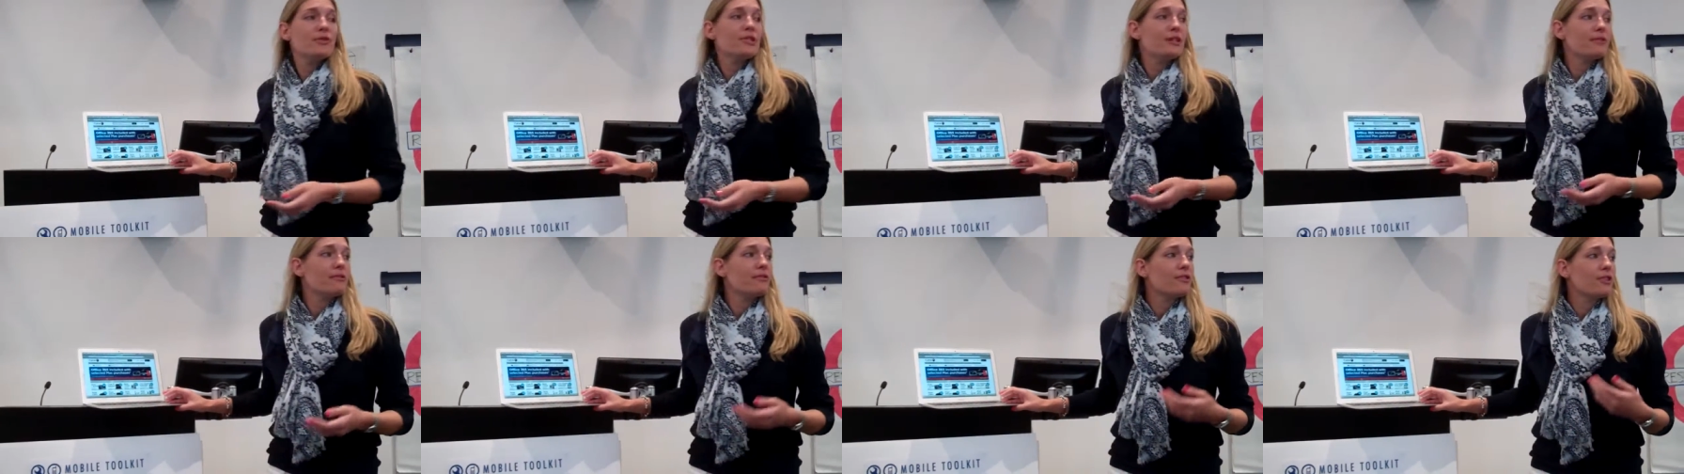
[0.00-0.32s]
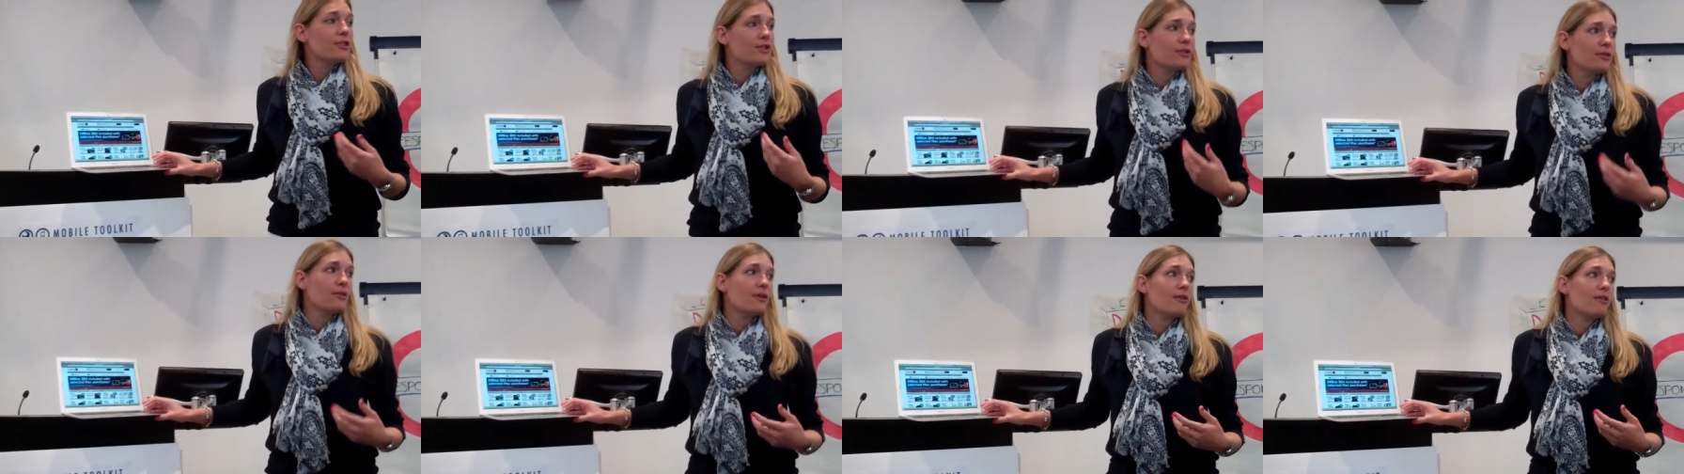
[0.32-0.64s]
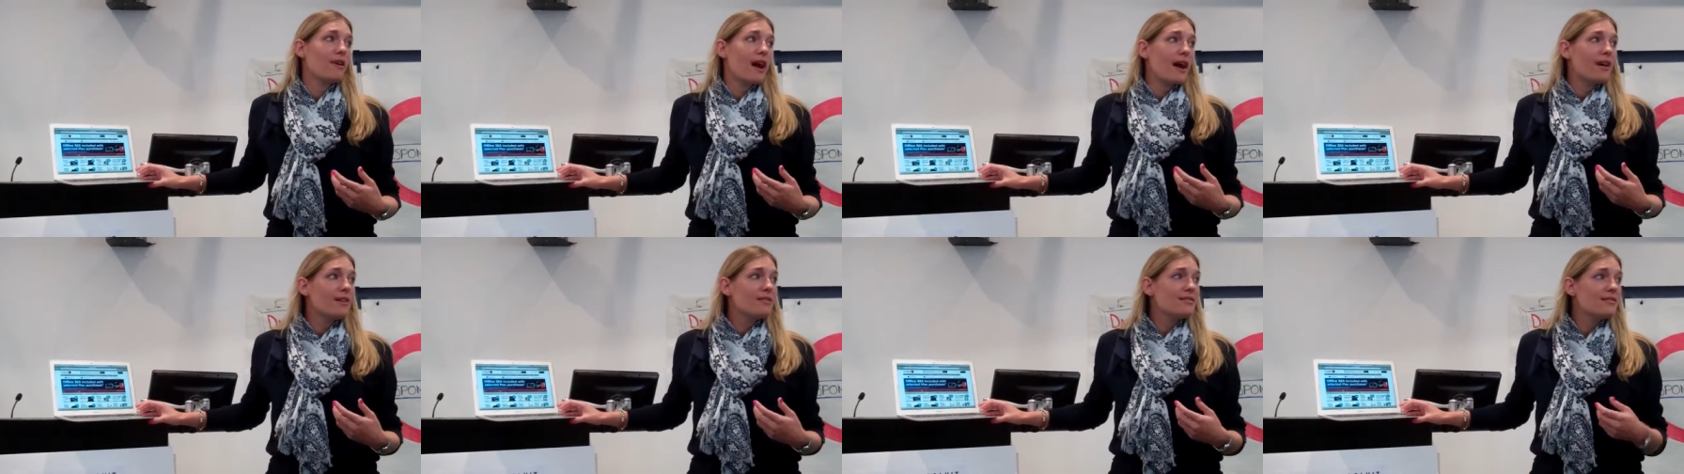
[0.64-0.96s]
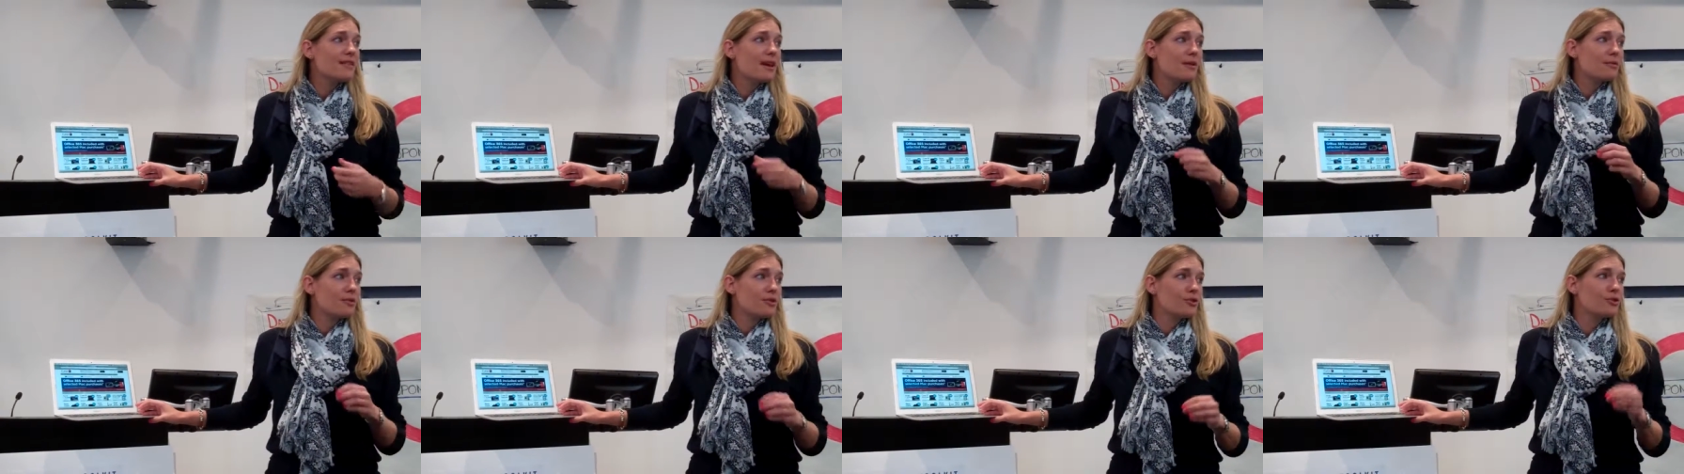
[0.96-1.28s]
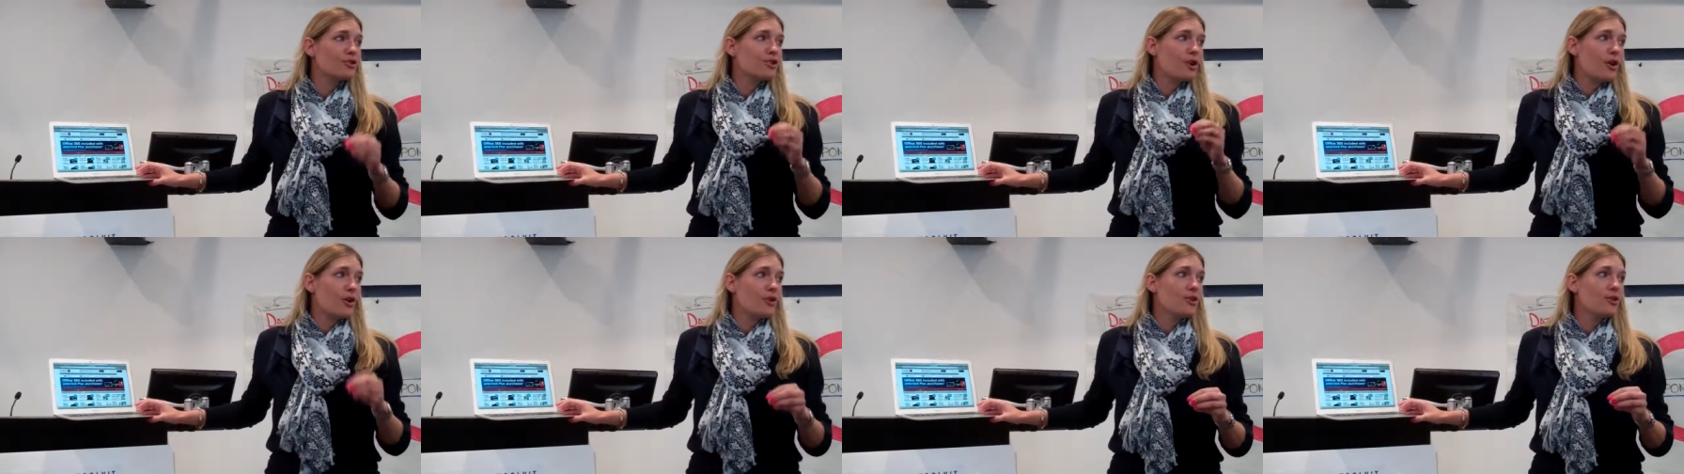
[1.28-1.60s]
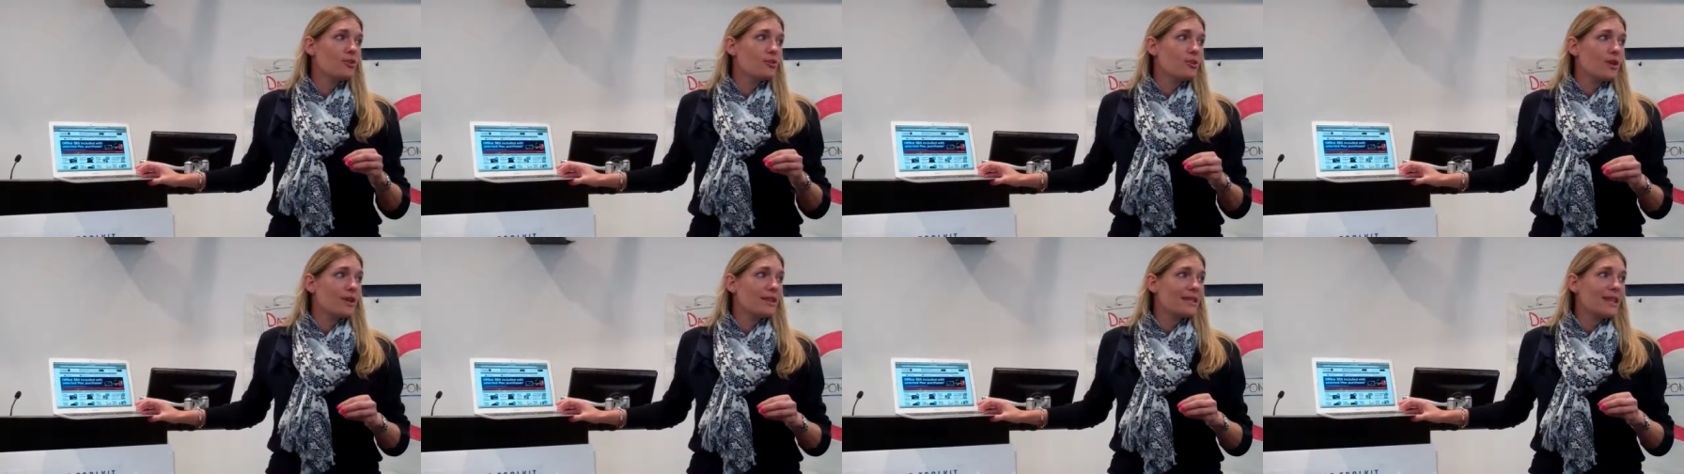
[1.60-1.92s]
different URLs that will show
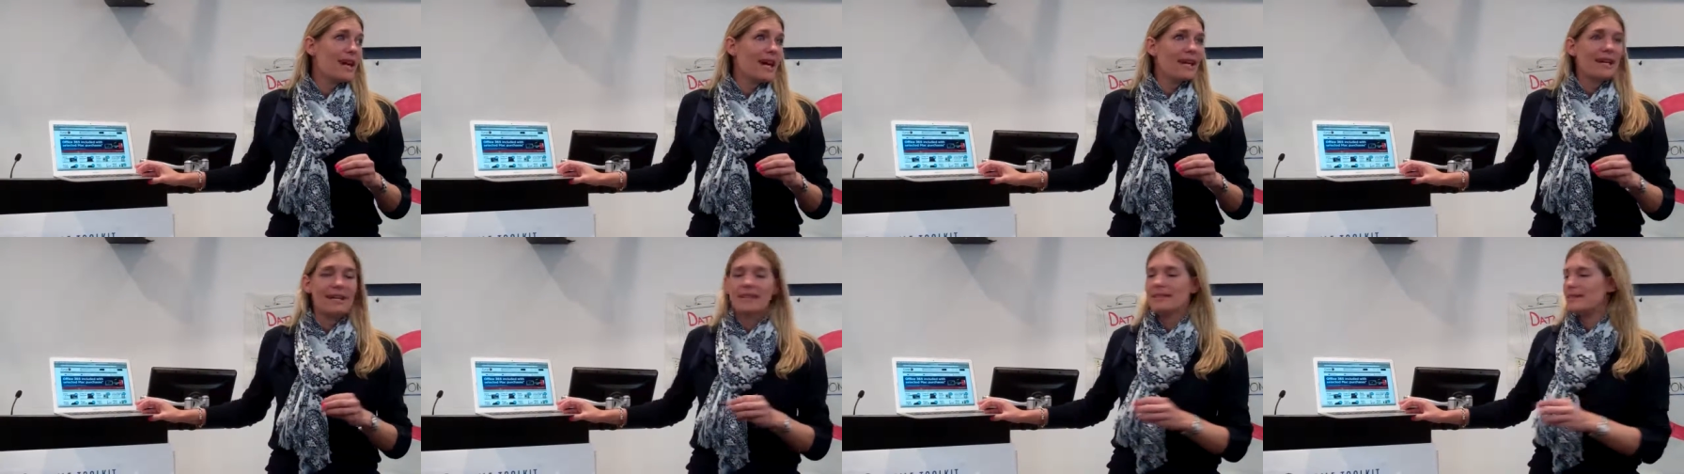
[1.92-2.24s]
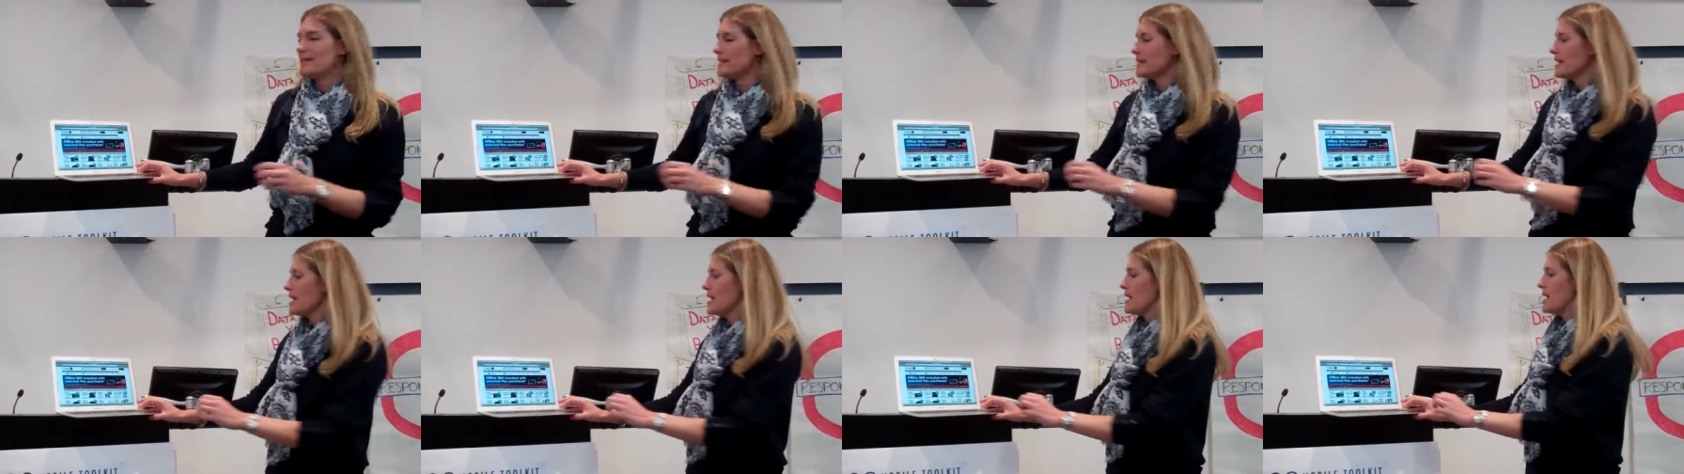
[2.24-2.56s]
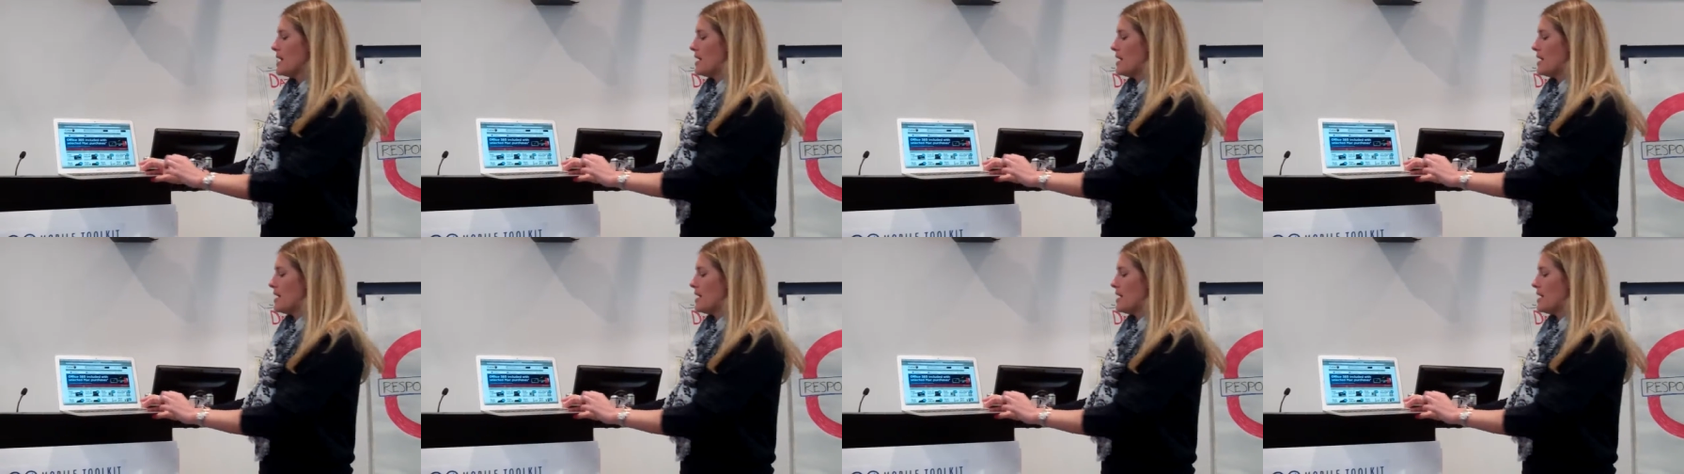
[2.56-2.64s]
you what that is.